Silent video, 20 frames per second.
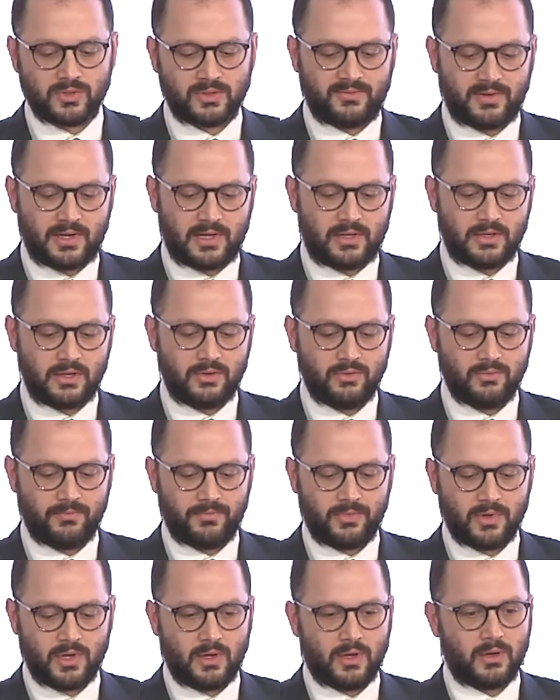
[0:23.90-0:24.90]

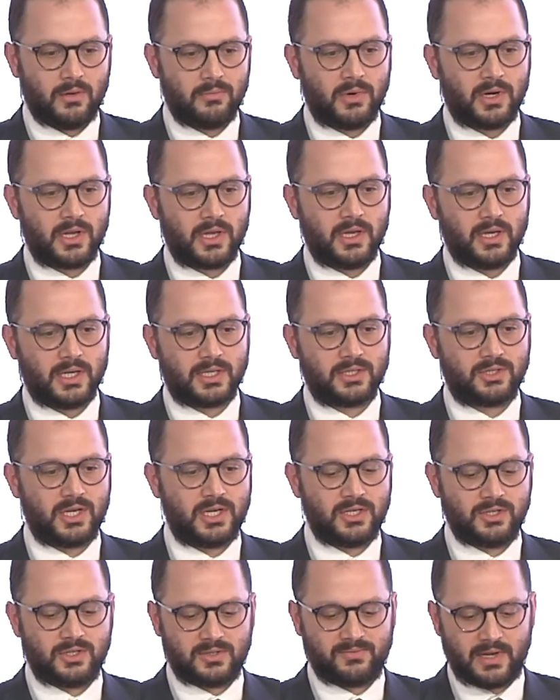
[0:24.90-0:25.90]
value, money
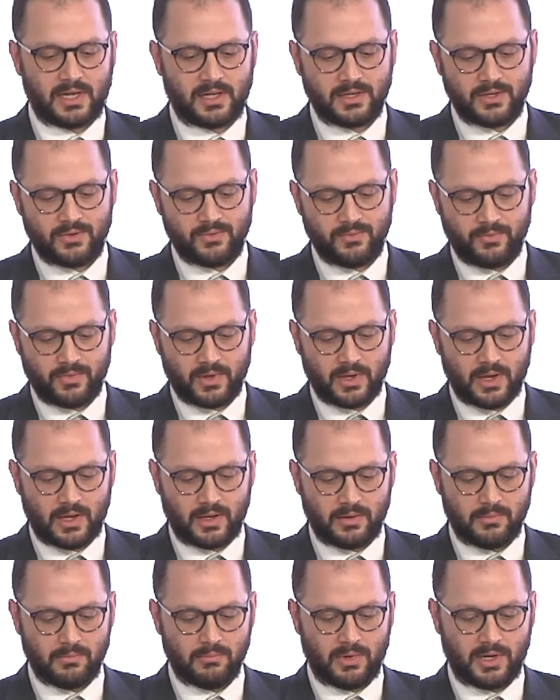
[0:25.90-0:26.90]
exchanges value,
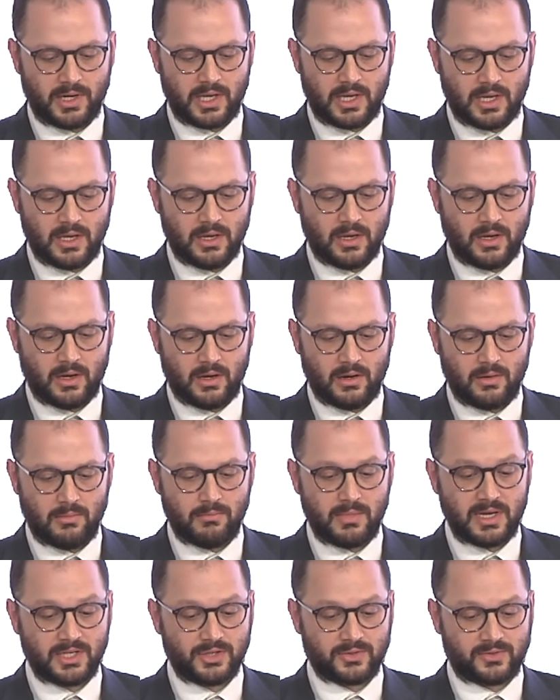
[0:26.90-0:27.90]
and money
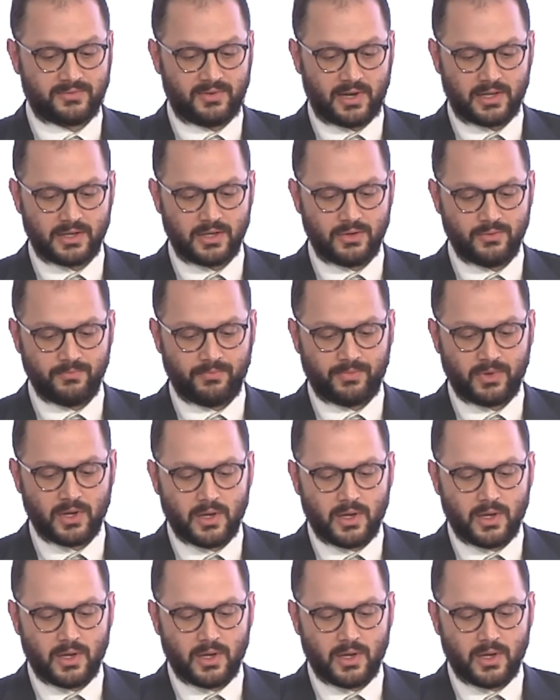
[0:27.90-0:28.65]
measures value.